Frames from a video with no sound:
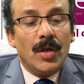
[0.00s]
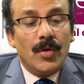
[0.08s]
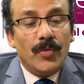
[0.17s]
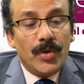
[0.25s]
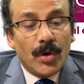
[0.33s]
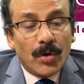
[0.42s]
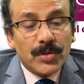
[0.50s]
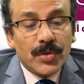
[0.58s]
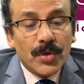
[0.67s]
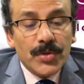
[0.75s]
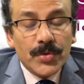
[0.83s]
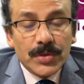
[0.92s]
We also
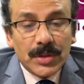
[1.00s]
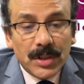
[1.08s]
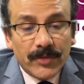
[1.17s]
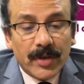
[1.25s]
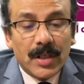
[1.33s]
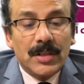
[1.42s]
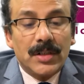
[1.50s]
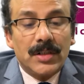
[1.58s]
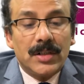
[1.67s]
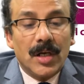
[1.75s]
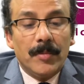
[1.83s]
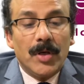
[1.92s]
use different
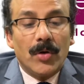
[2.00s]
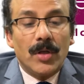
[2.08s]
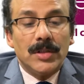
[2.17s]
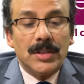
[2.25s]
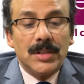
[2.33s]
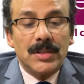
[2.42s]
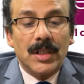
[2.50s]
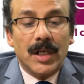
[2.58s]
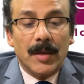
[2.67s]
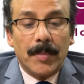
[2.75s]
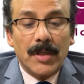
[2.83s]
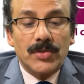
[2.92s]
terminologies,
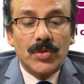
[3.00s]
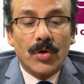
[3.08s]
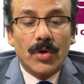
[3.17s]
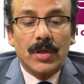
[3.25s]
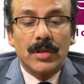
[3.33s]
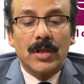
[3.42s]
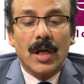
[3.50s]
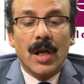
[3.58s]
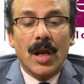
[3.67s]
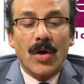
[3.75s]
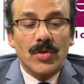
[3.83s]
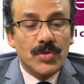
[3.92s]
depends on
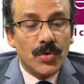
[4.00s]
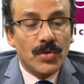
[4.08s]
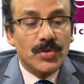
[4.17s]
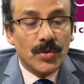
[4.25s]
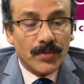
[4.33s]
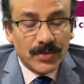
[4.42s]
source of